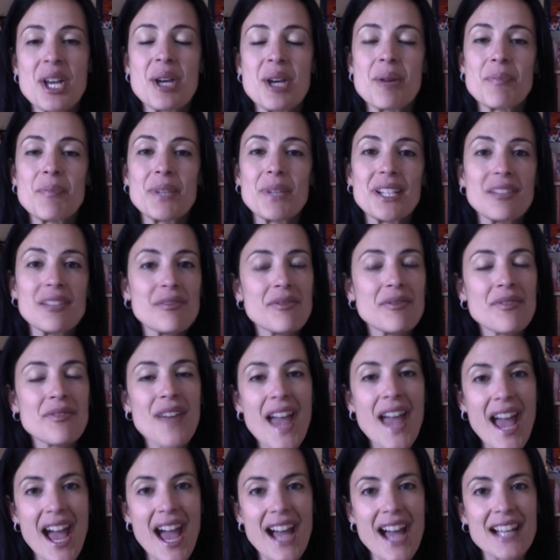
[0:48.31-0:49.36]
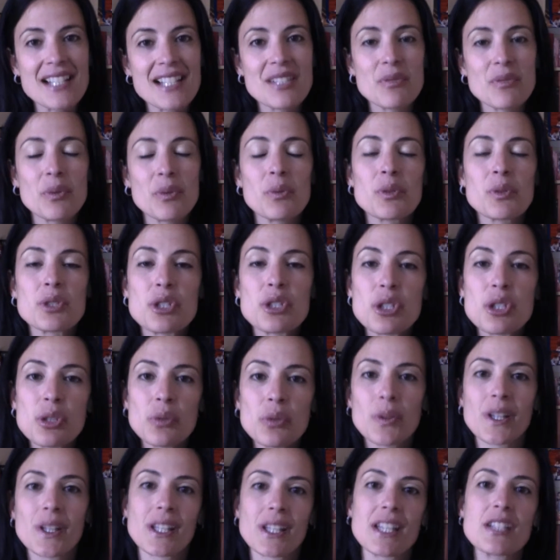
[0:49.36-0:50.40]
But in fact, what we're
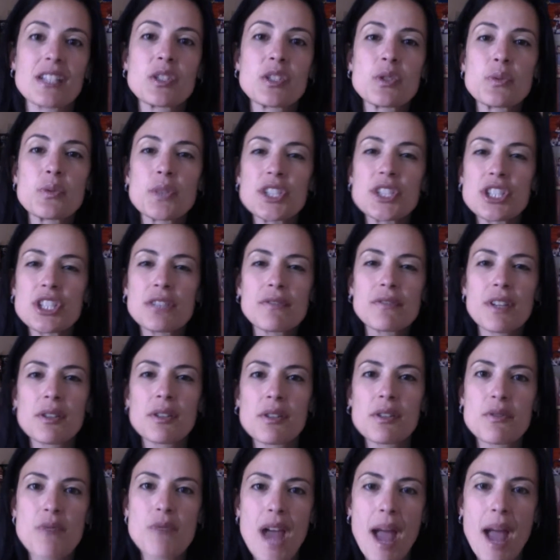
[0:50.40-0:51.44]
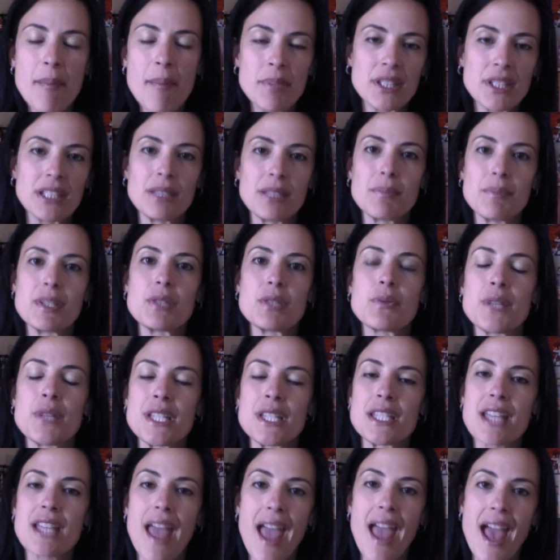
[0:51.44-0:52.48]
doing is switching very rapidly between
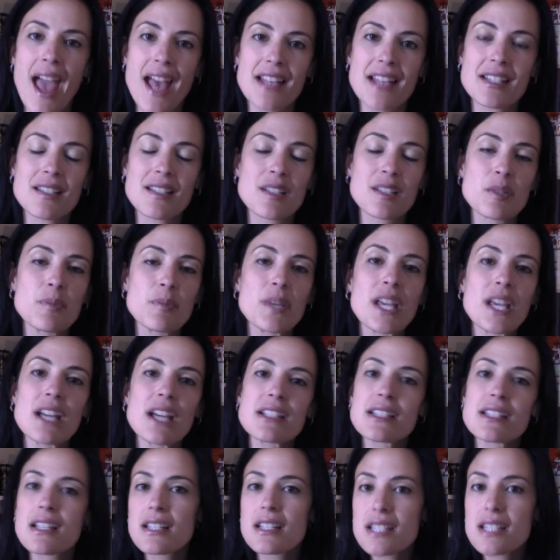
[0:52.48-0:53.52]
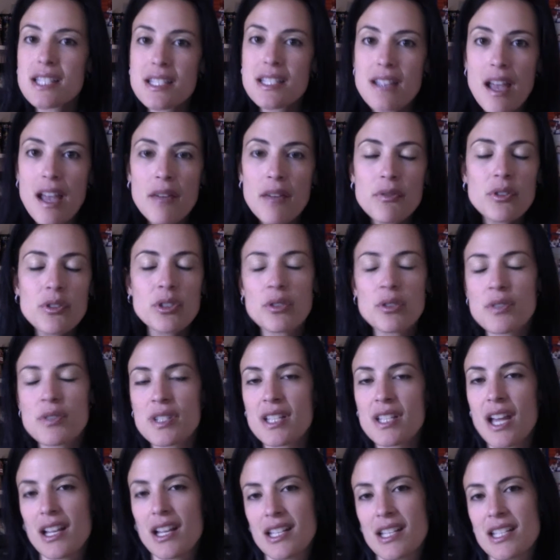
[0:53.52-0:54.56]
tasks, because several
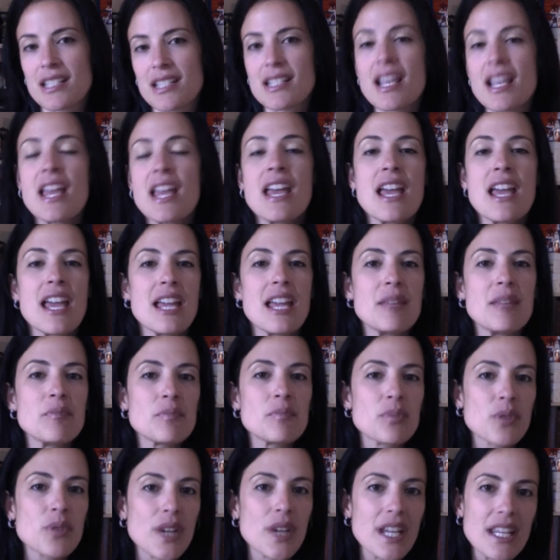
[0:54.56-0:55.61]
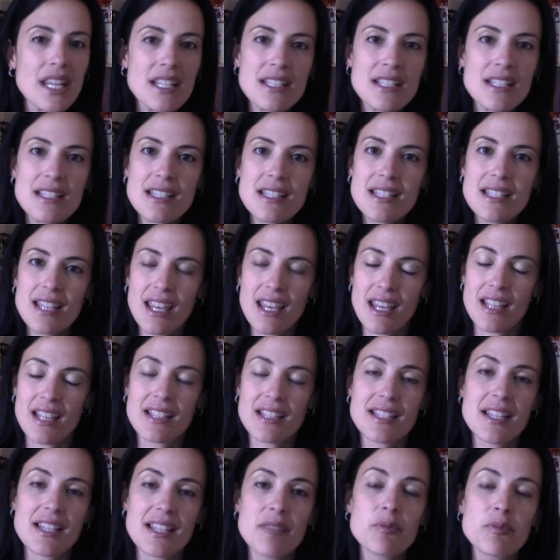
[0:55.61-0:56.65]
studies and brain
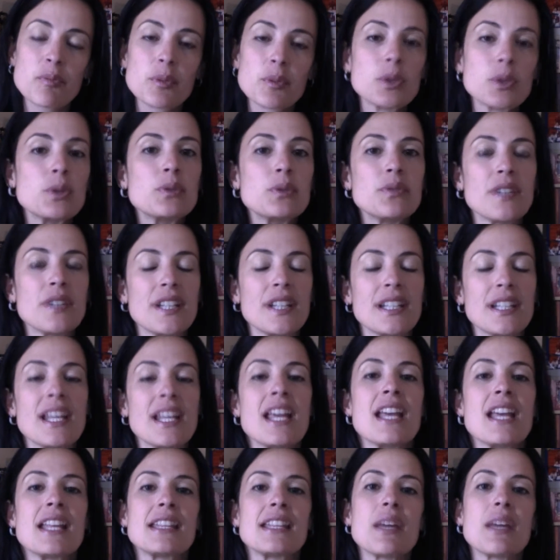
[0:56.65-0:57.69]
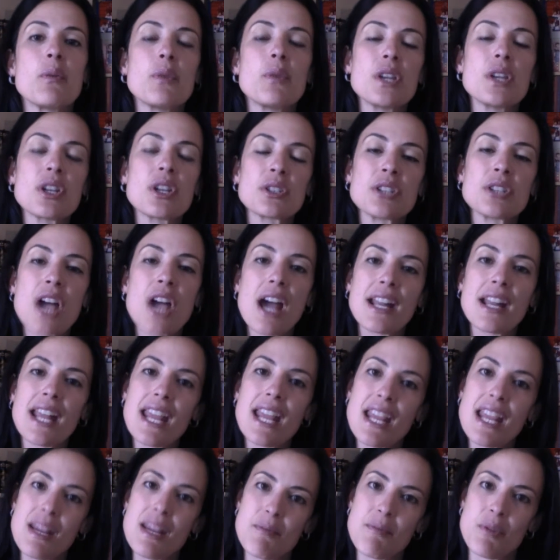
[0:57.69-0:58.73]
scans have proven that we are not
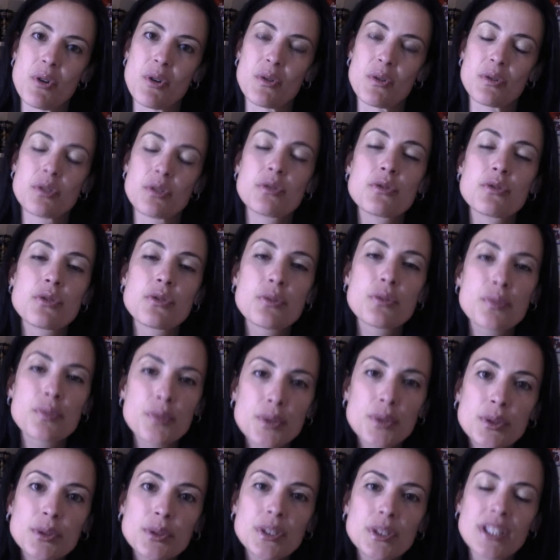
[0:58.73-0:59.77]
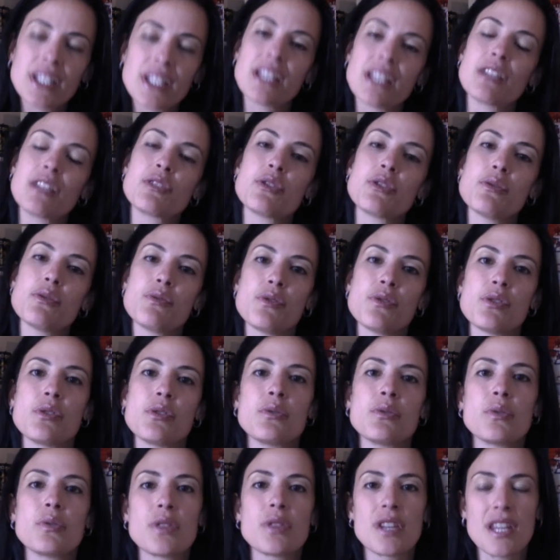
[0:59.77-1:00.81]
able to truly do
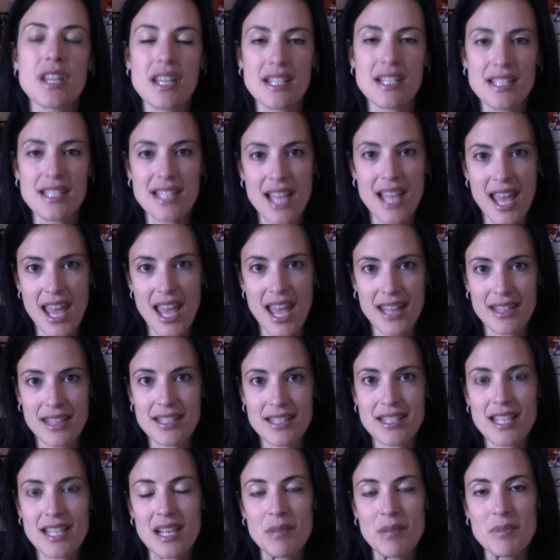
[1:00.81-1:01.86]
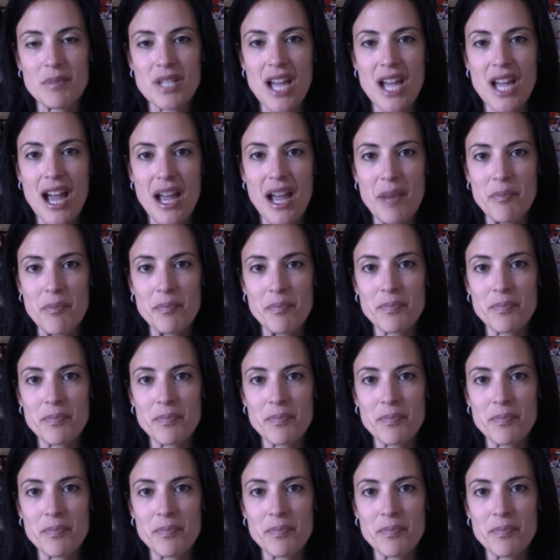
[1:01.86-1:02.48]
2 things at the same time.